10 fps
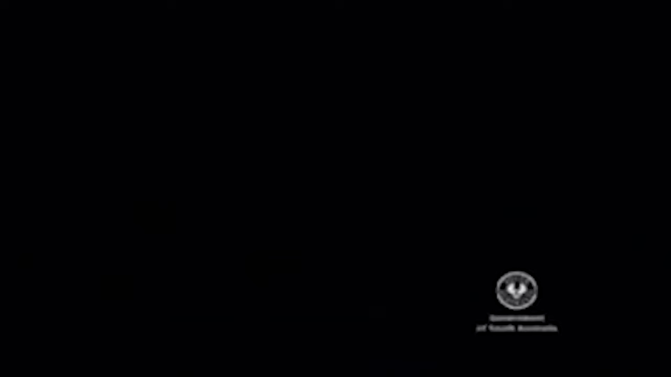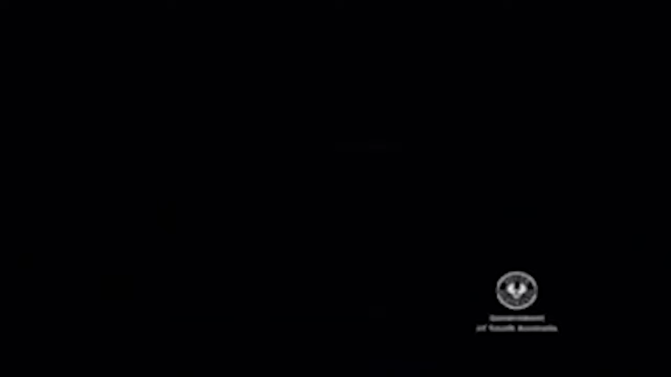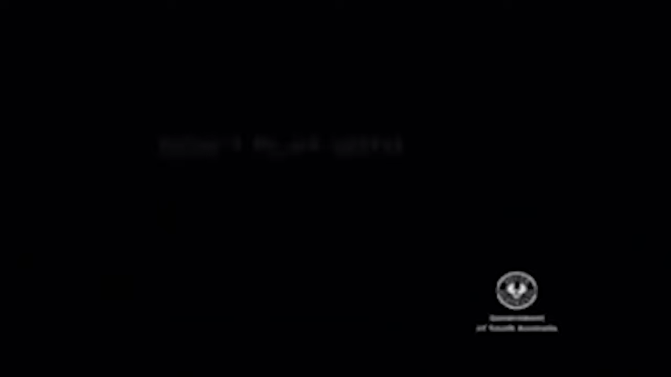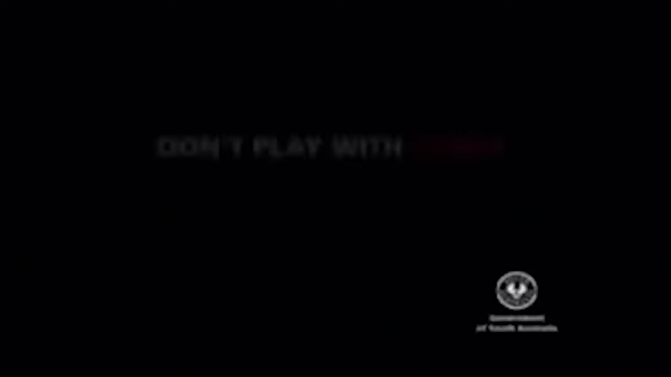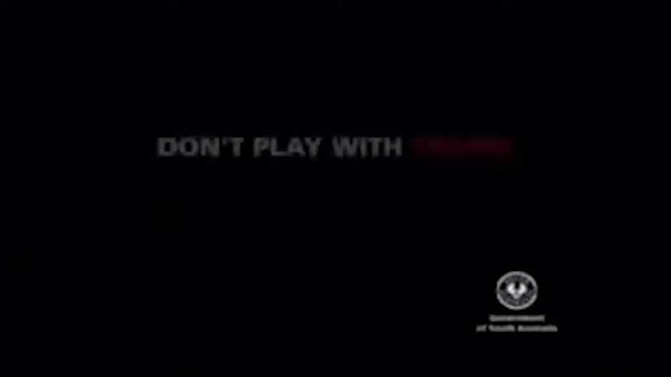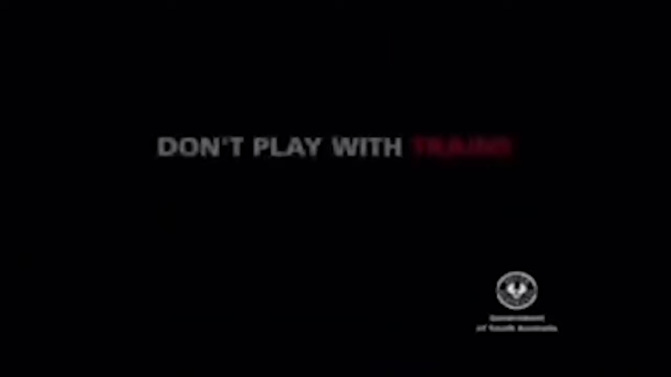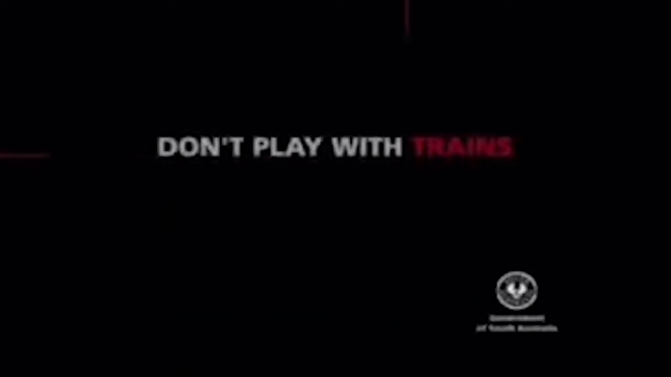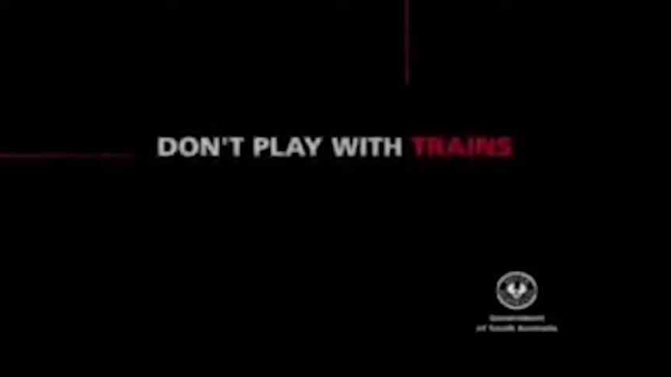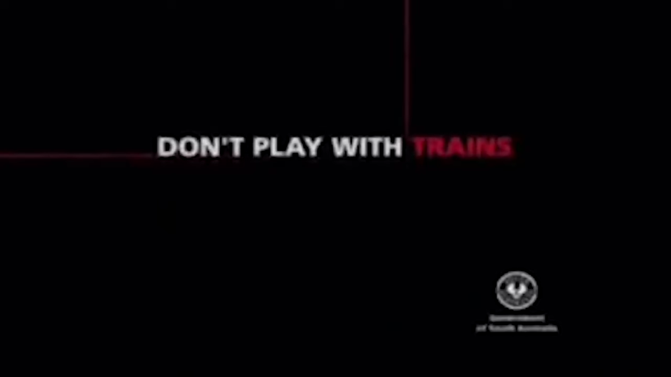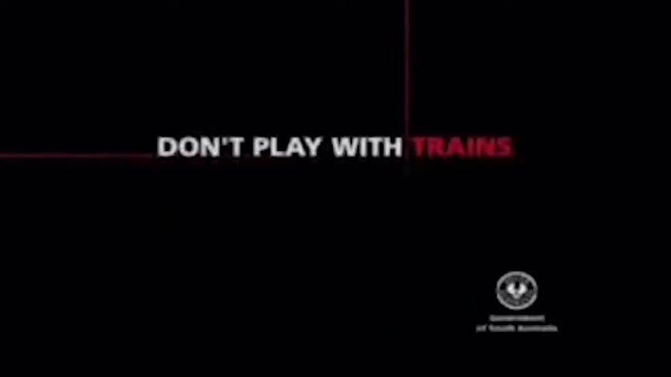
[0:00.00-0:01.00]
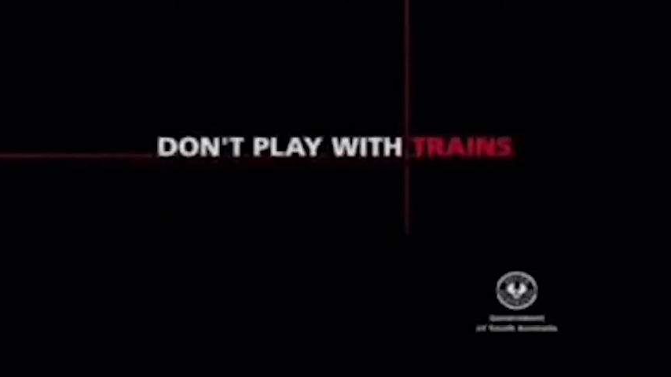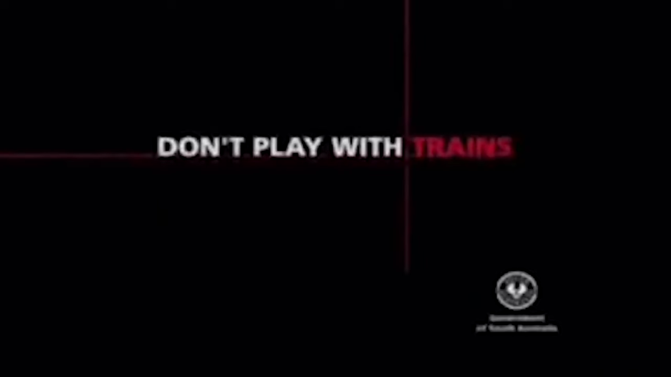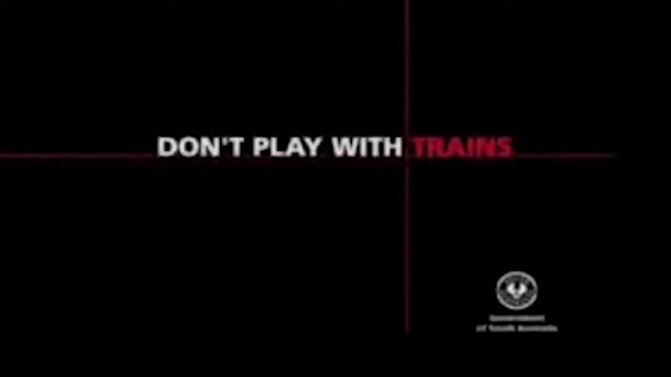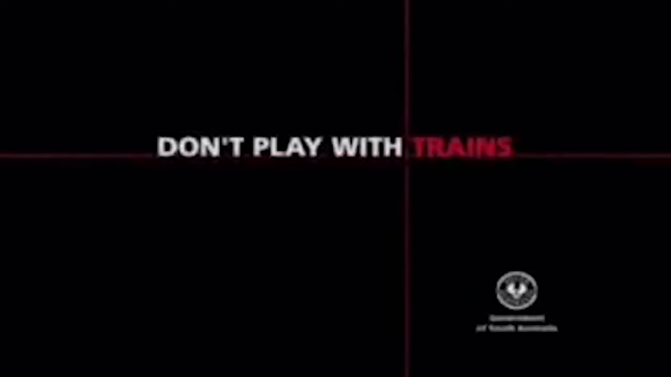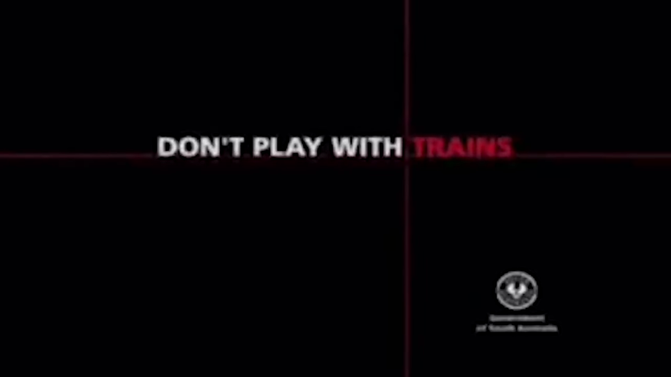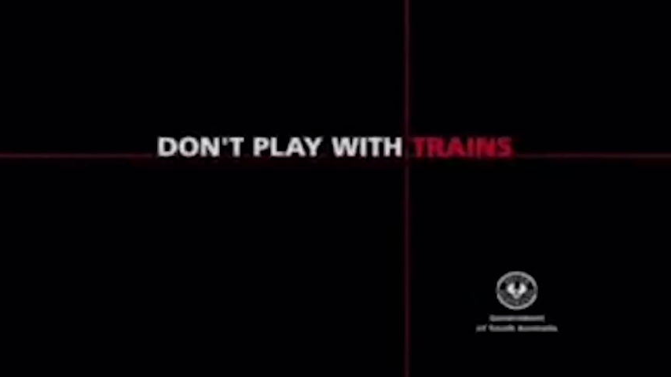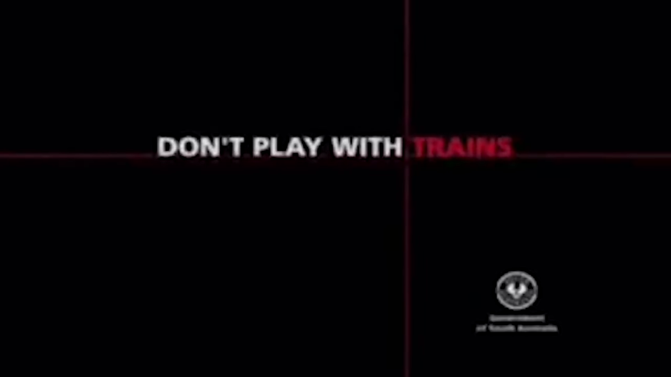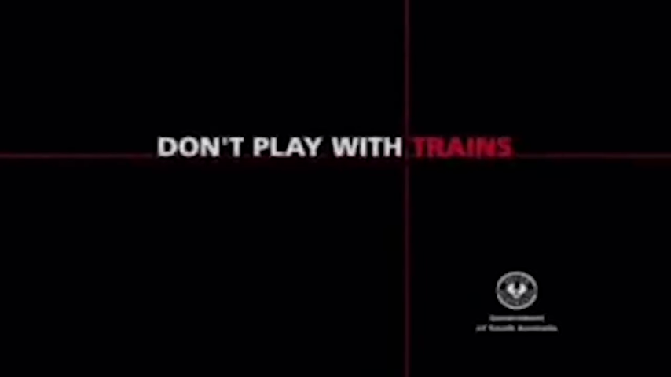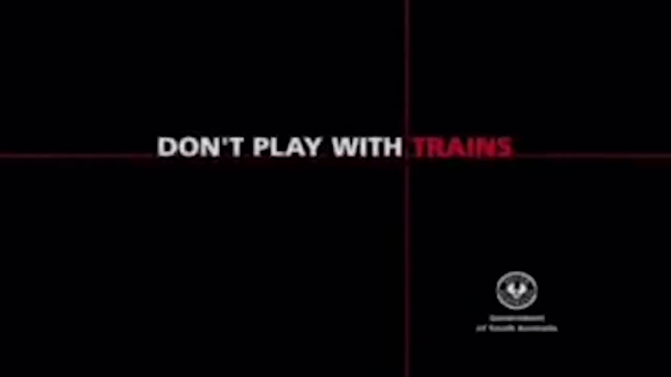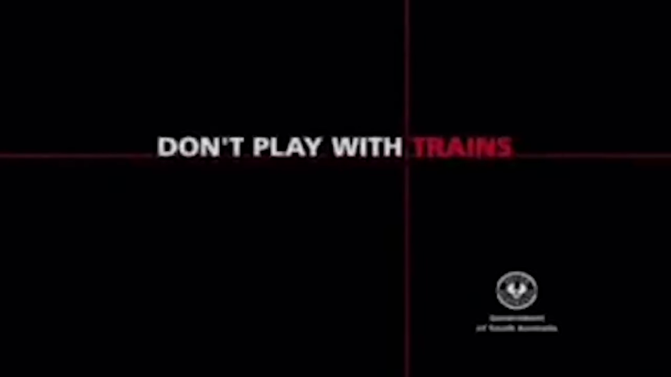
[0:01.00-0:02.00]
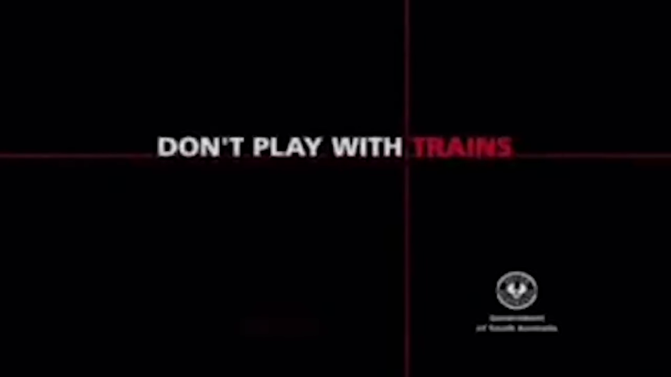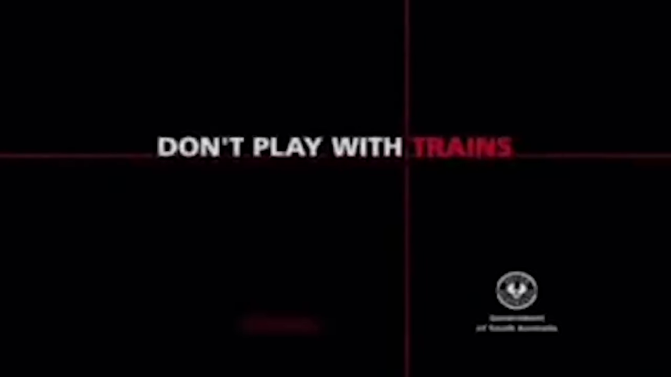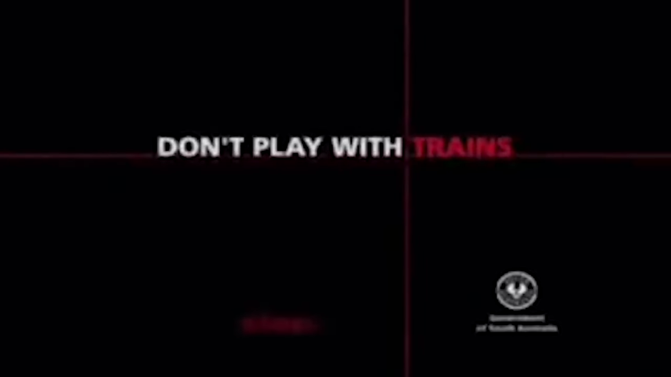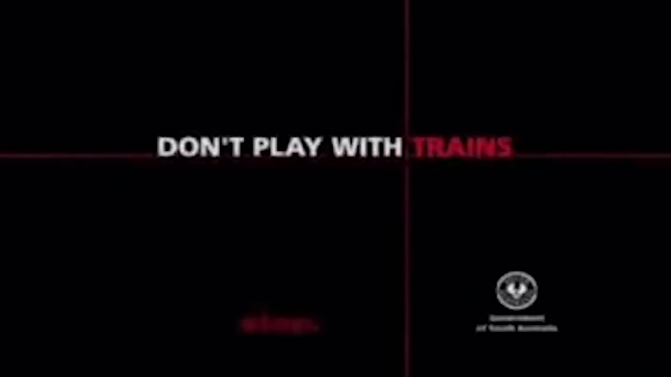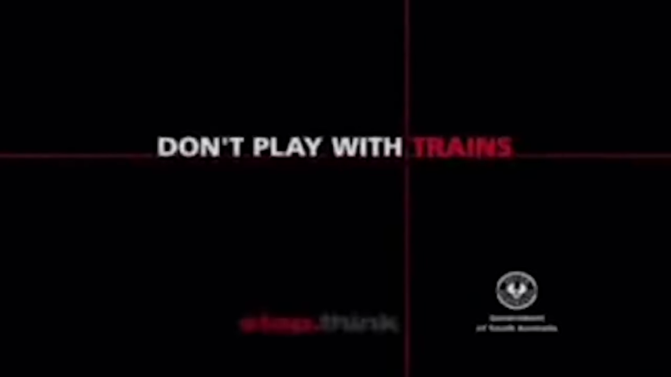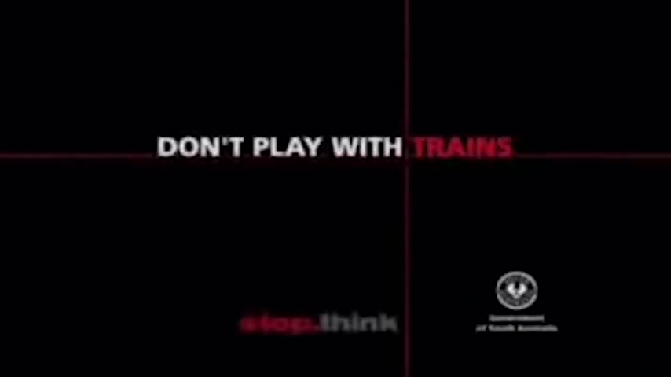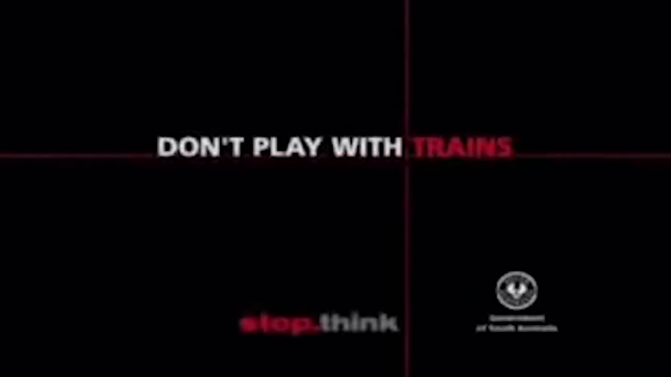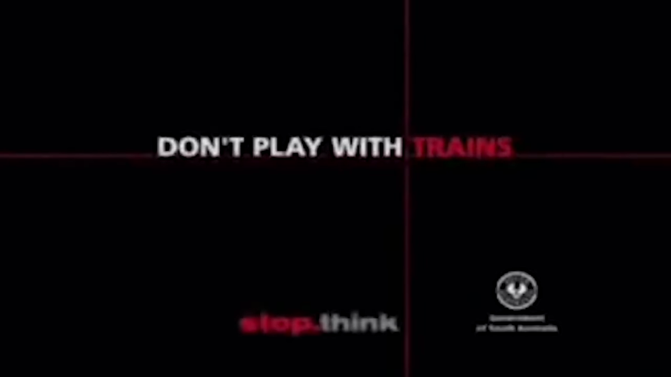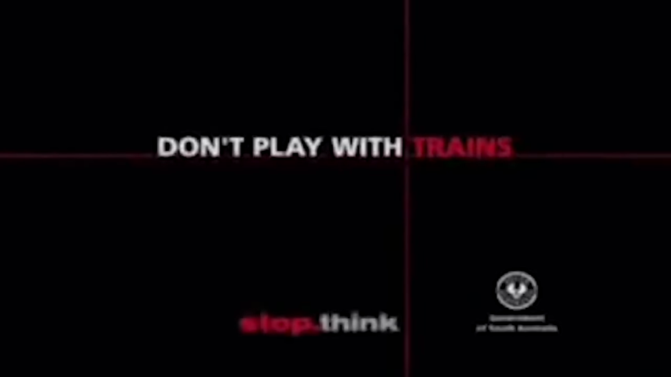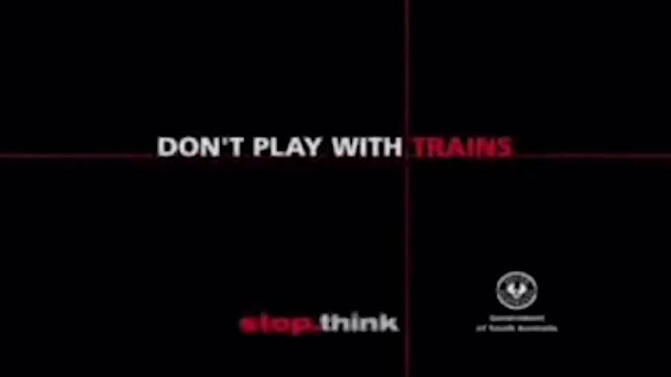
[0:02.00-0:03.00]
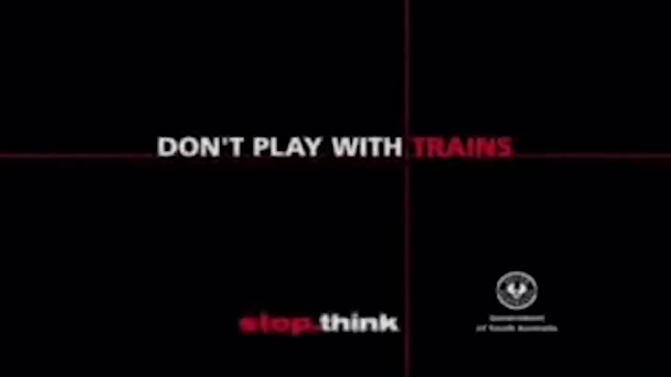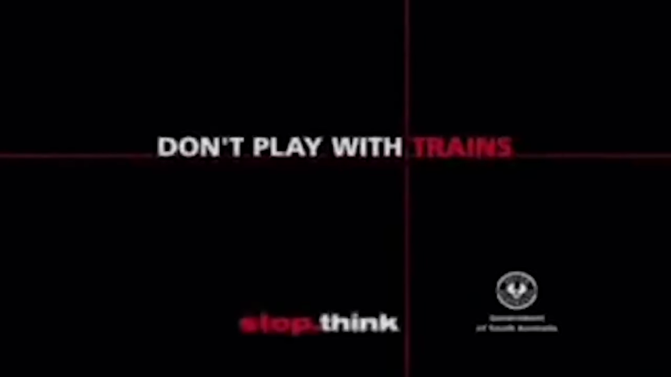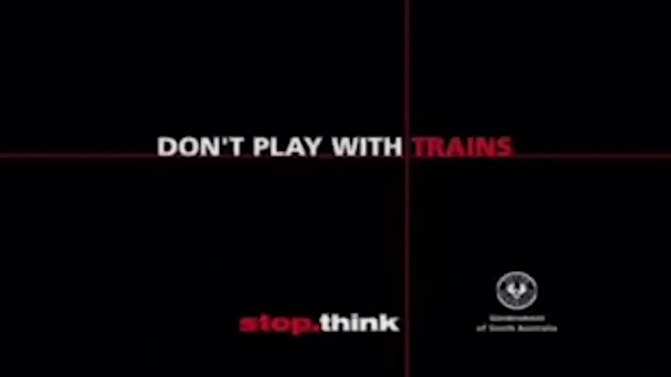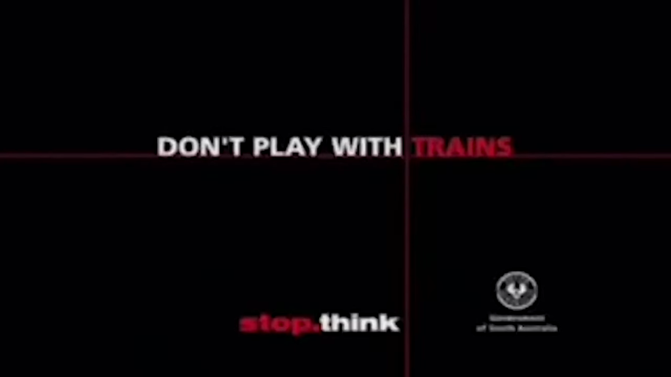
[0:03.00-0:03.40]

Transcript: No face is visible, so there are no lips to read.